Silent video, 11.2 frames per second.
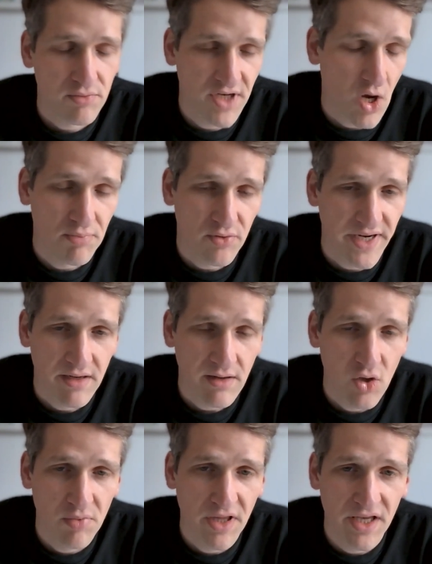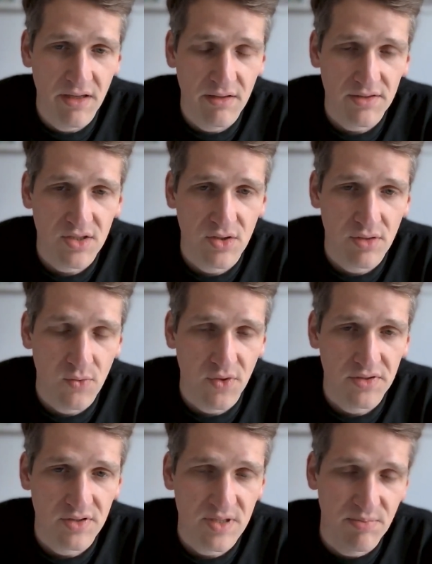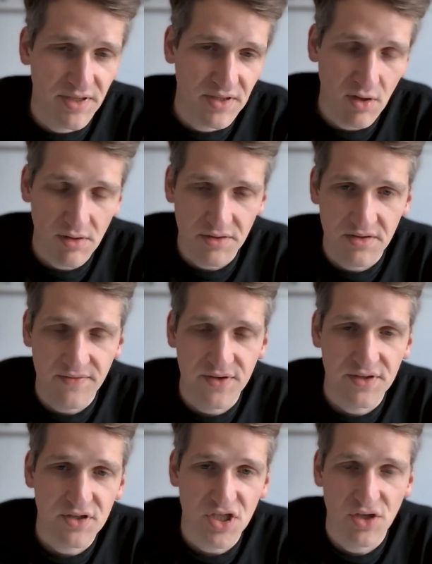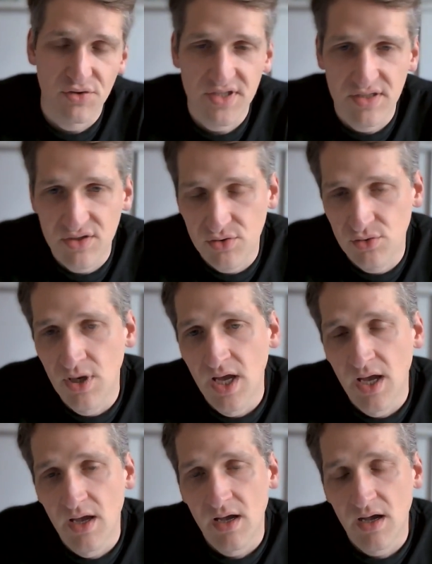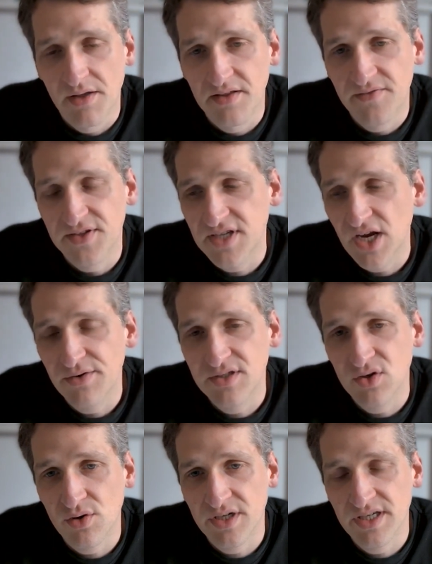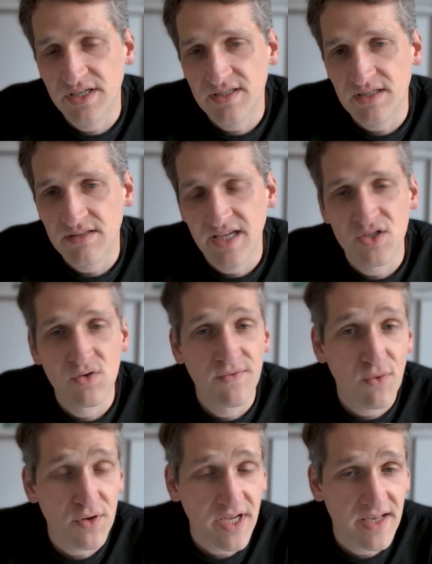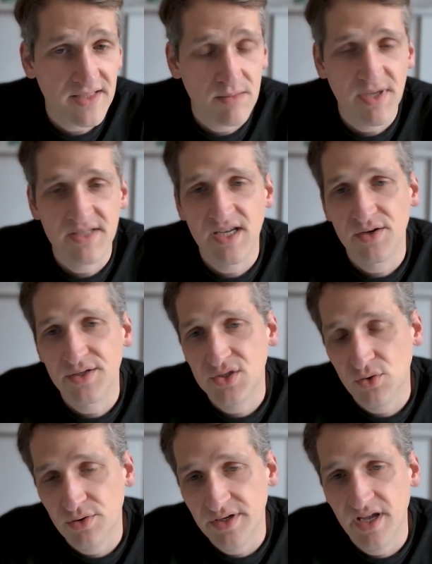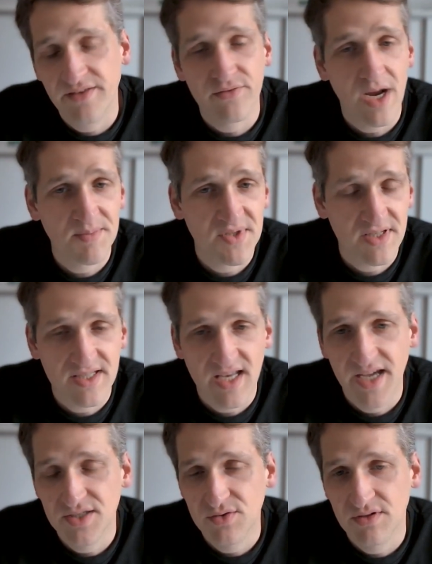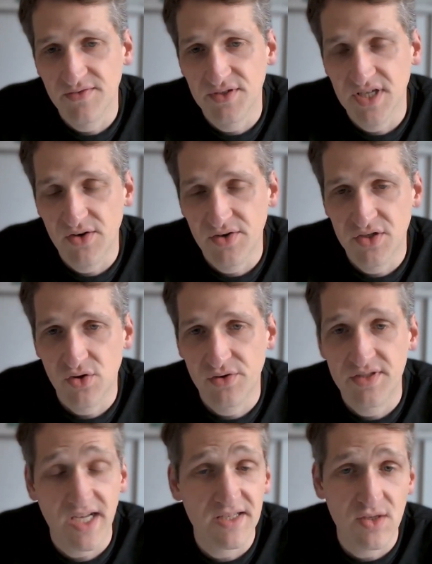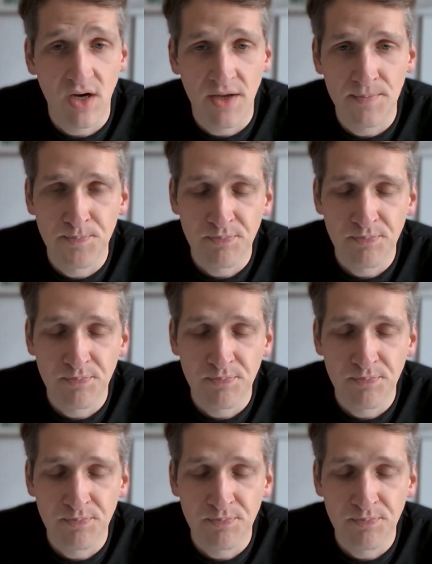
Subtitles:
operate globally. So they wanted to split all the different geos into different territories and then do forecasting by territory, have reps assigned to different territories and so on.